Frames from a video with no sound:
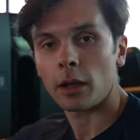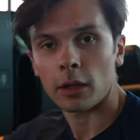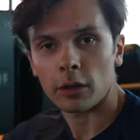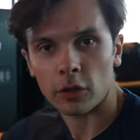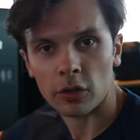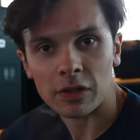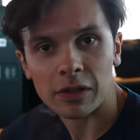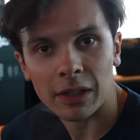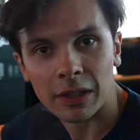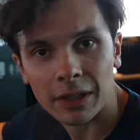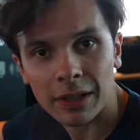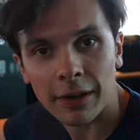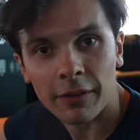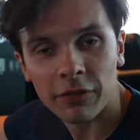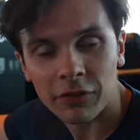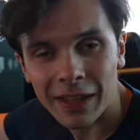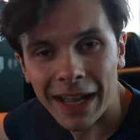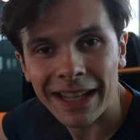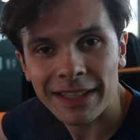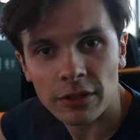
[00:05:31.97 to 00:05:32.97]
There's literally a
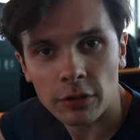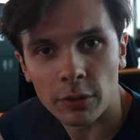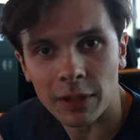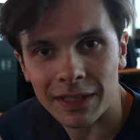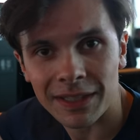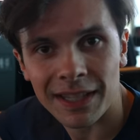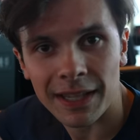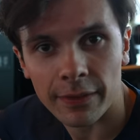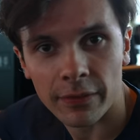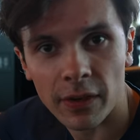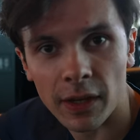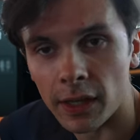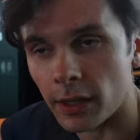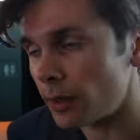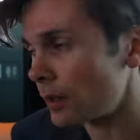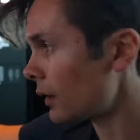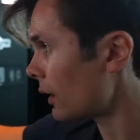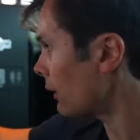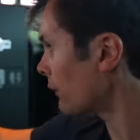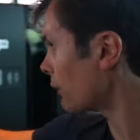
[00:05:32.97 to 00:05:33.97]
flat screen TV
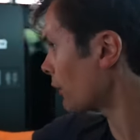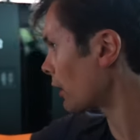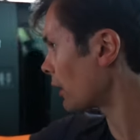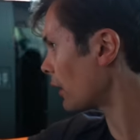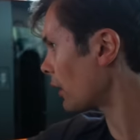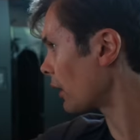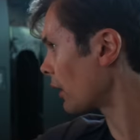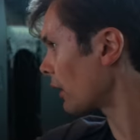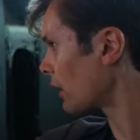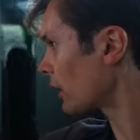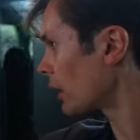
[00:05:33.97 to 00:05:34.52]
in front of here.